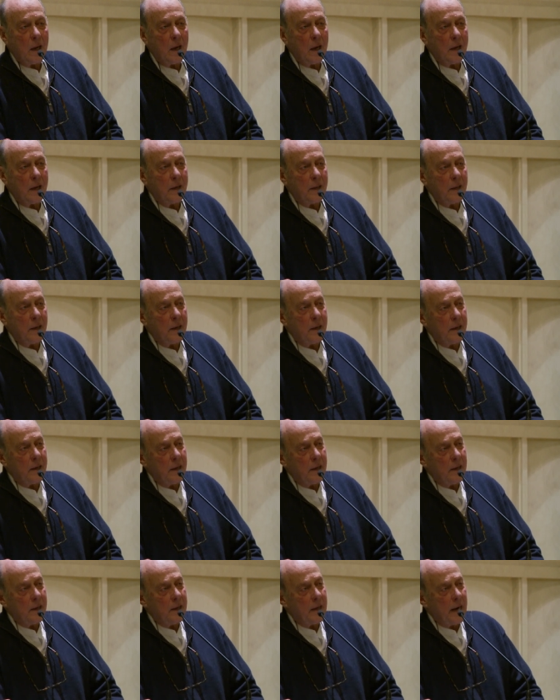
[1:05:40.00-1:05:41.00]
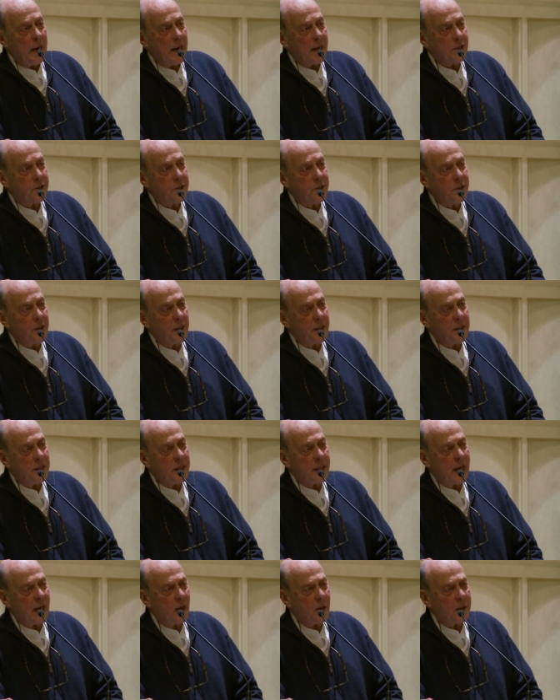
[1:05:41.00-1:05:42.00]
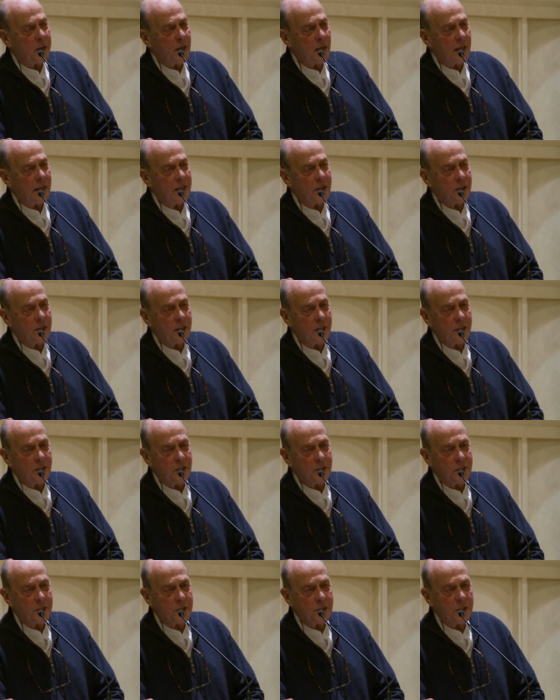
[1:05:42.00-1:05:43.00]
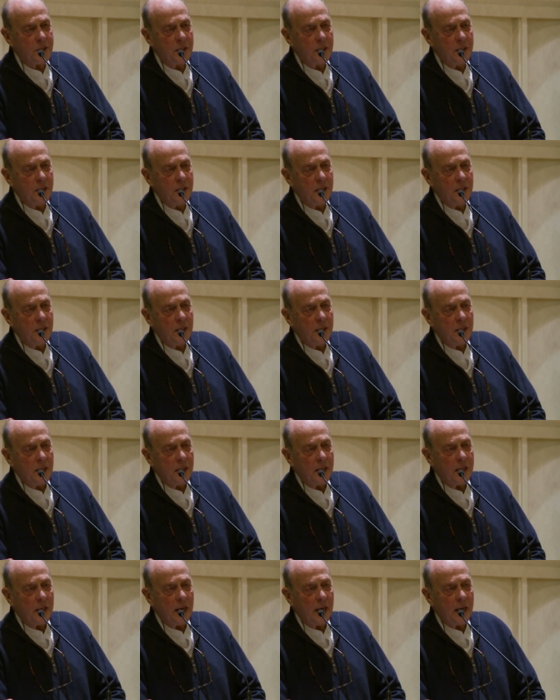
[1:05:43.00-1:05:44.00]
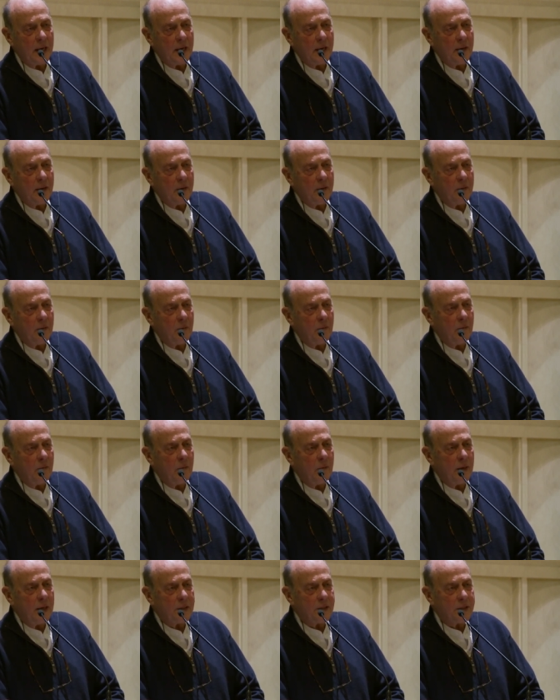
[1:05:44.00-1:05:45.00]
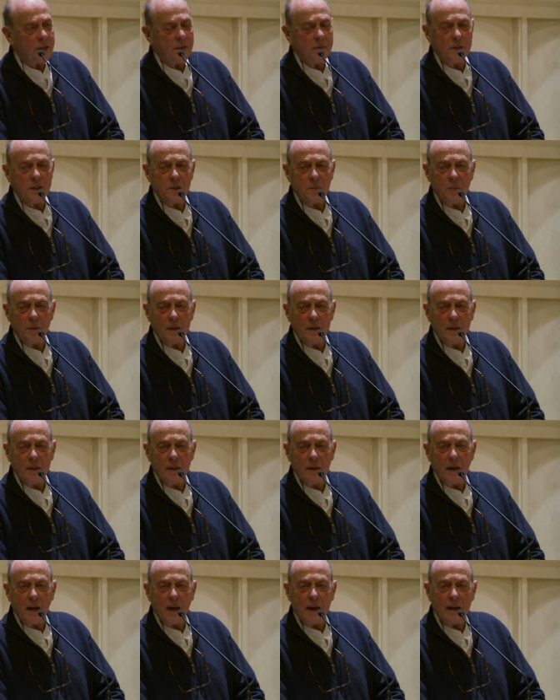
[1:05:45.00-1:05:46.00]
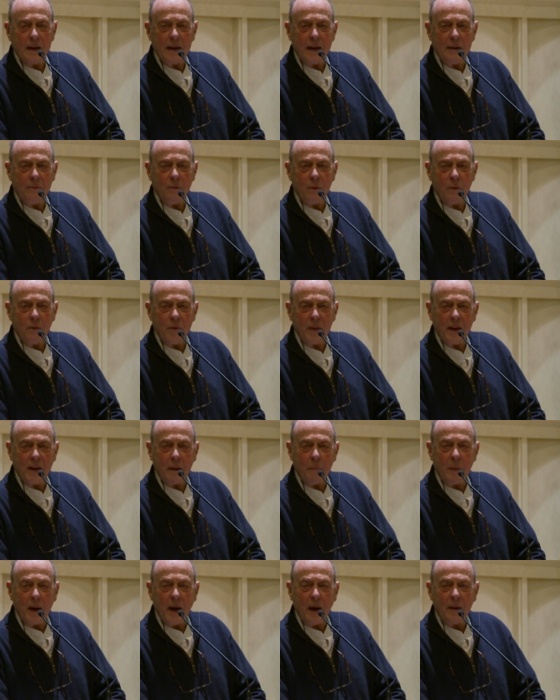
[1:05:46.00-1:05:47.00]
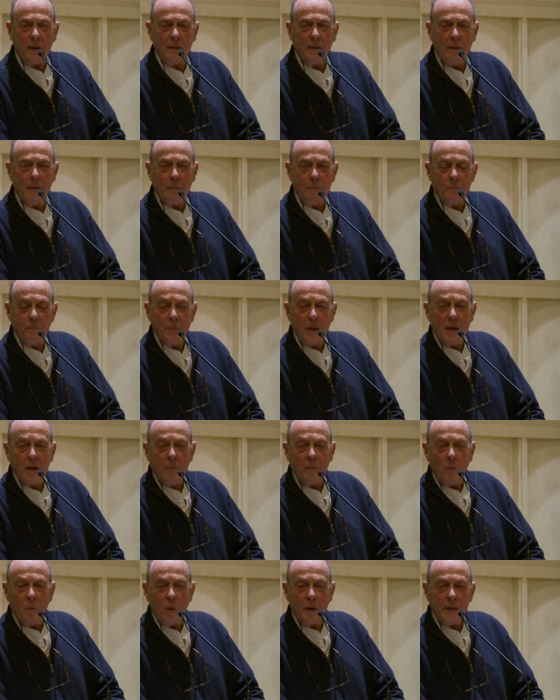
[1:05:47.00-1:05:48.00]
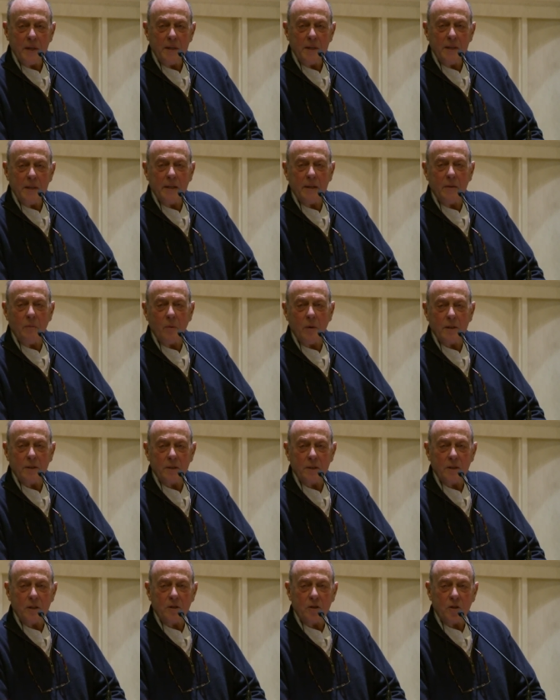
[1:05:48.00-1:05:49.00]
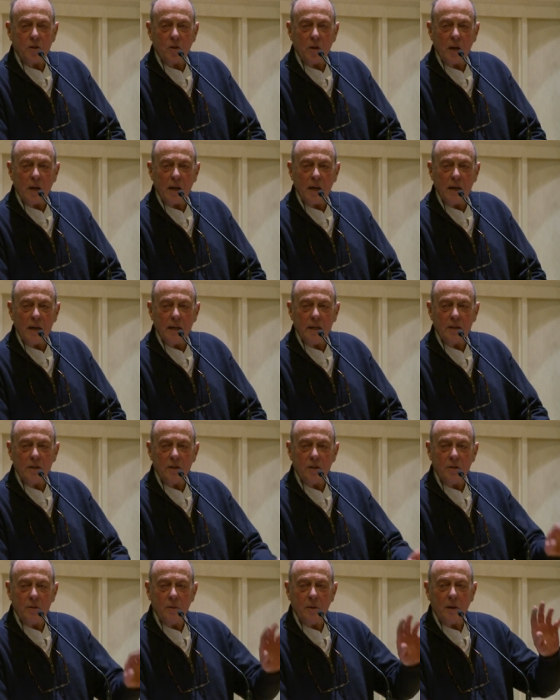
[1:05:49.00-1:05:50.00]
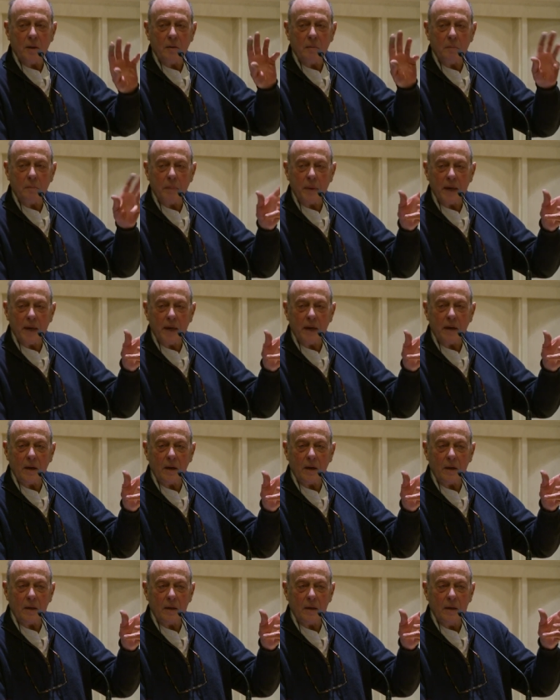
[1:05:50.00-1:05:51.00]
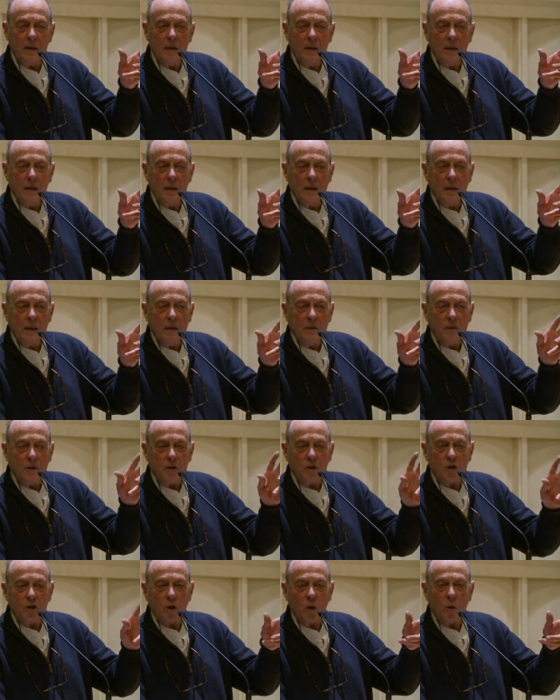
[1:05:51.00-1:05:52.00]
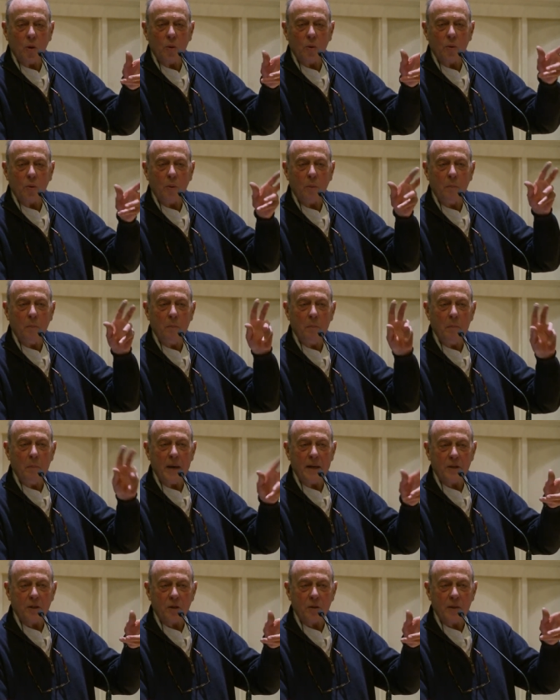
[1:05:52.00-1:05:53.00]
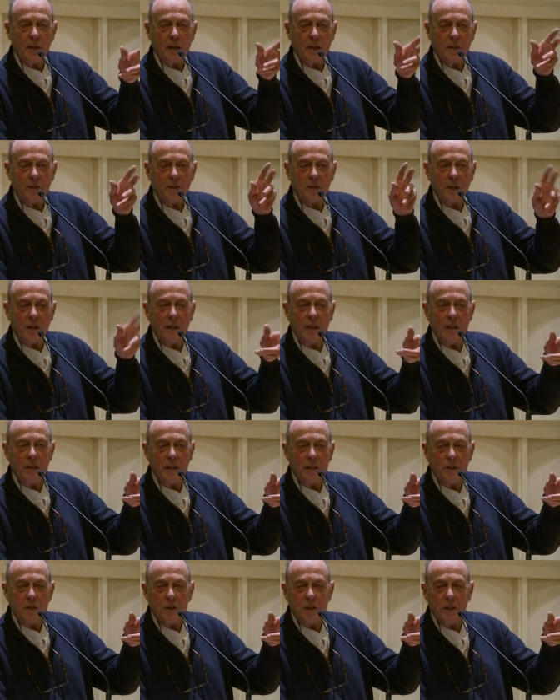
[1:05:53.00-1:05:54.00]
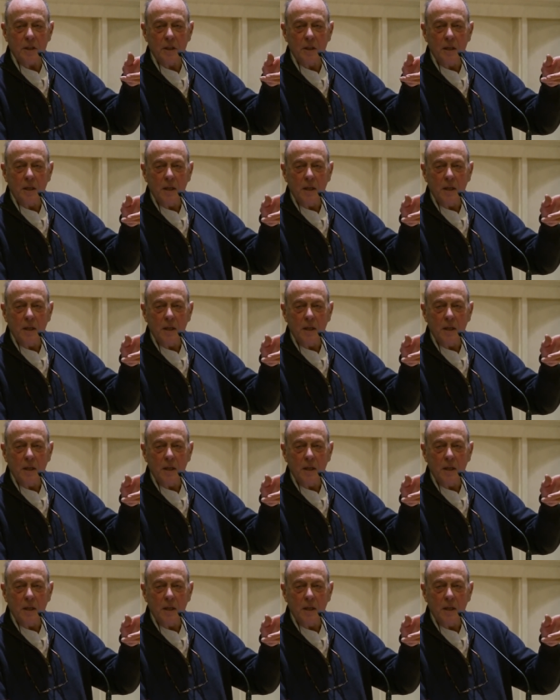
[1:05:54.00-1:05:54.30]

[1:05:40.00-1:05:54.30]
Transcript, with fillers: uh has done calculations that the rest of us would not ever think about. But what he did was to try to compare the total metric tonnage